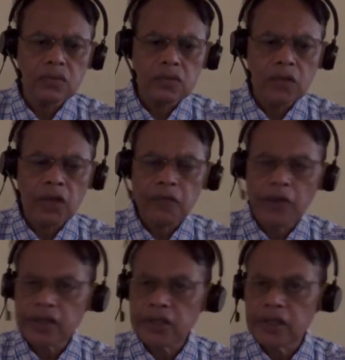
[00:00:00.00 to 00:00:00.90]

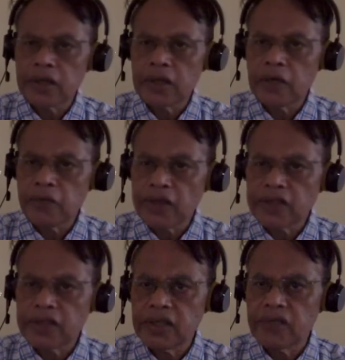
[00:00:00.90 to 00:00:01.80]

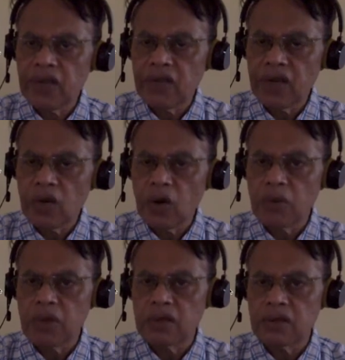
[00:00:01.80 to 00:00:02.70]
Infection, very very
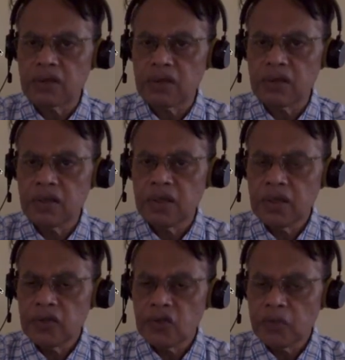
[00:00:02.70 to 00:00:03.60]
common.
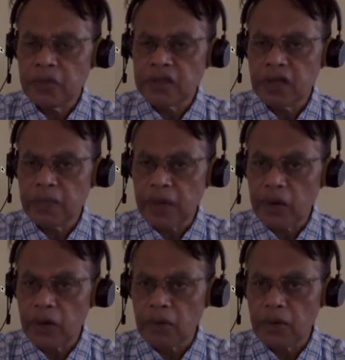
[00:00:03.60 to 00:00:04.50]
This patient had
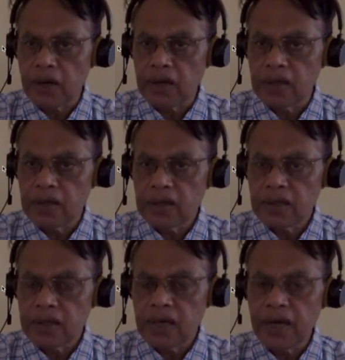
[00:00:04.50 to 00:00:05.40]
pyoderma,
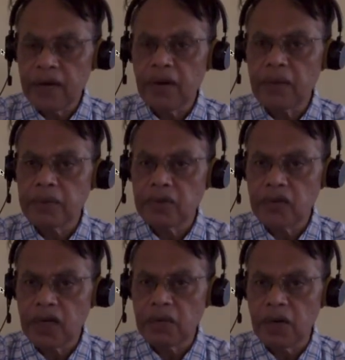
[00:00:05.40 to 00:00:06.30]
then he developed this
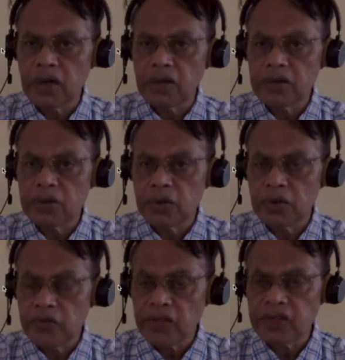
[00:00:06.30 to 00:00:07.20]
edema. So
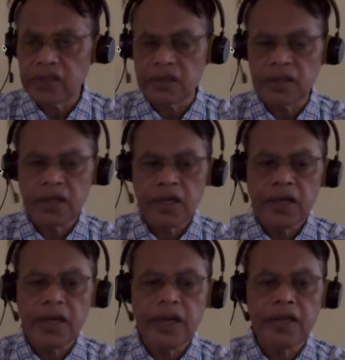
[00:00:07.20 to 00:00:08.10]
infection.
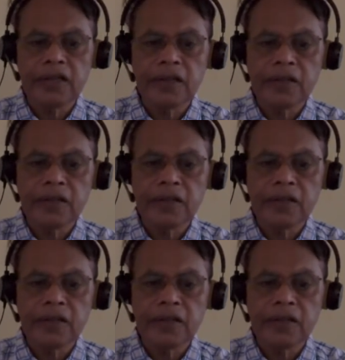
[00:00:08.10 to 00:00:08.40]
Any other?